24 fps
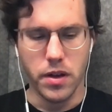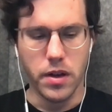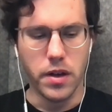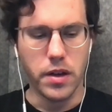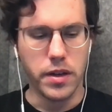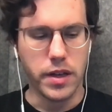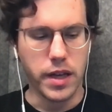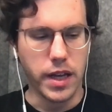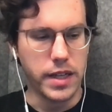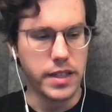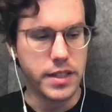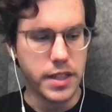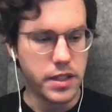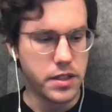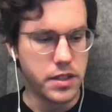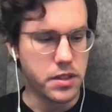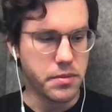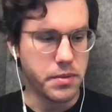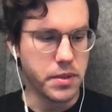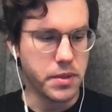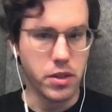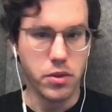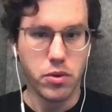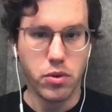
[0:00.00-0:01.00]
chitosan
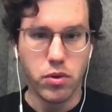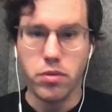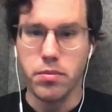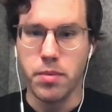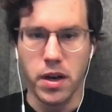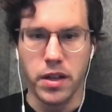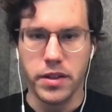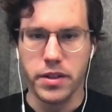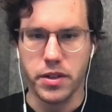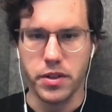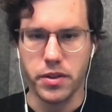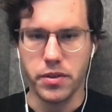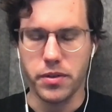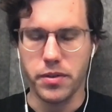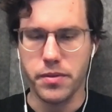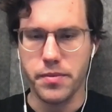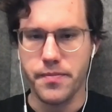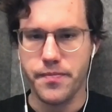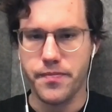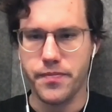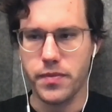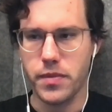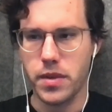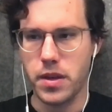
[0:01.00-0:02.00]
is a really cool
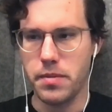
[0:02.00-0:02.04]
molecule